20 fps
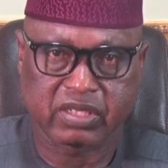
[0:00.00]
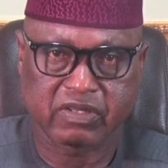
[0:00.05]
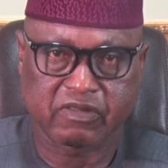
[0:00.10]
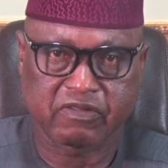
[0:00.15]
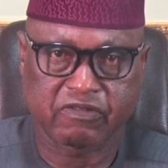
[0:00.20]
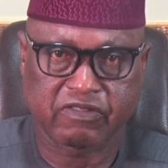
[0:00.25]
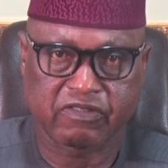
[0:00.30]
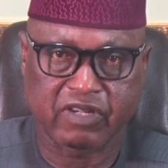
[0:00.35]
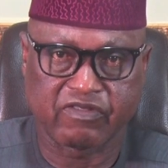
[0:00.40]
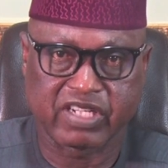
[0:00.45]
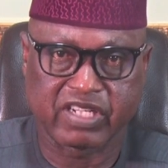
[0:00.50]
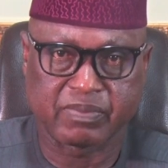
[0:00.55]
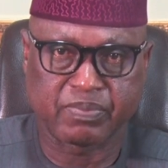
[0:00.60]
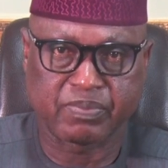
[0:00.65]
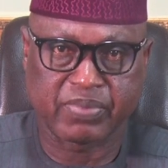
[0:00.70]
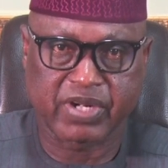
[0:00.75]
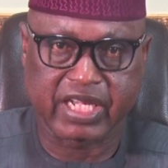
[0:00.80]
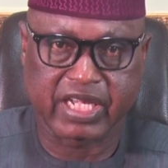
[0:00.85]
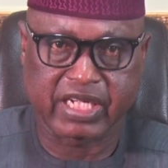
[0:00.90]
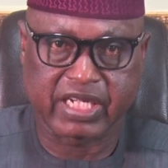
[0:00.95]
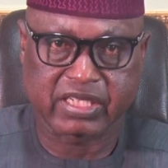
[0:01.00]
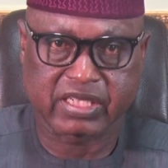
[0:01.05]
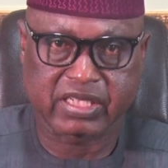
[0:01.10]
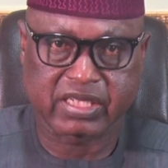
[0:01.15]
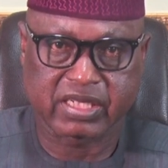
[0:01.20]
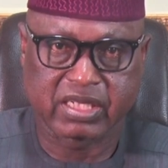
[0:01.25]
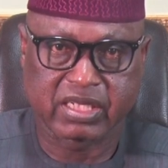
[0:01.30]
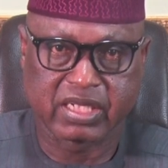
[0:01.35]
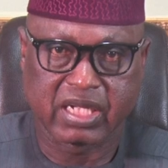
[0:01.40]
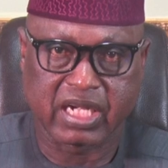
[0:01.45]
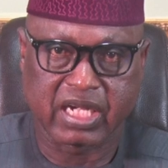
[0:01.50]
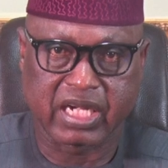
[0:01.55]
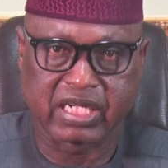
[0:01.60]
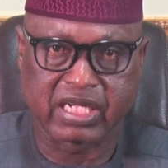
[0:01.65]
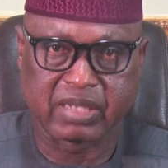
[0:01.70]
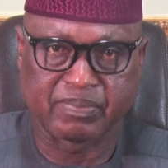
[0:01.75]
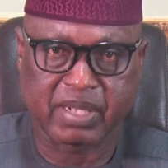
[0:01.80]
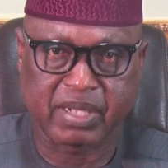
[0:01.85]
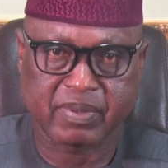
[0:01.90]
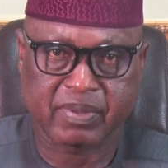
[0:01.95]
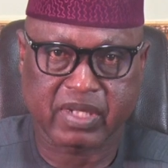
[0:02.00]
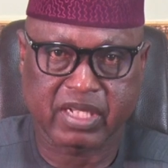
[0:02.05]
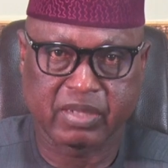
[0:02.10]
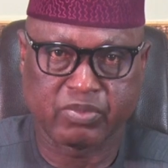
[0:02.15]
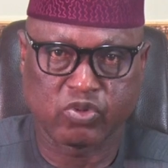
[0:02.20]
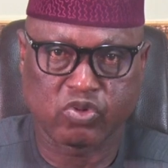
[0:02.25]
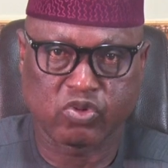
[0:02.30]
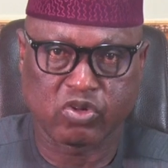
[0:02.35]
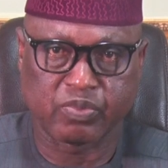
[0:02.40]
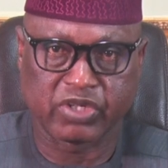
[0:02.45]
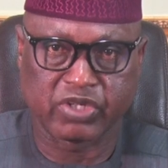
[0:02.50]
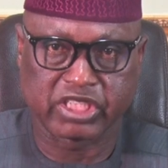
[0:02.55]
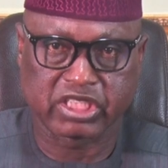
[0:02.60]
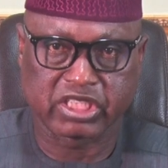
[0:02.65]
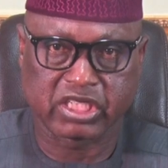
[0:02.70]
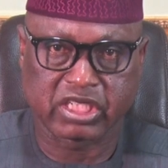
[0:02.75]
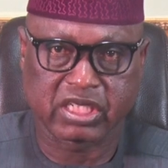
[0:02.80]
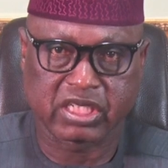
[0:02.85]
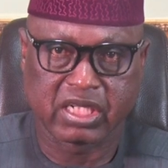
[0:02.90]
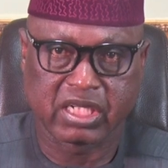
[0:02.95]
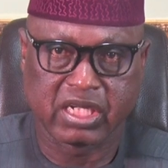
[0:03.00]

fervent prayers, and remarkable cooperation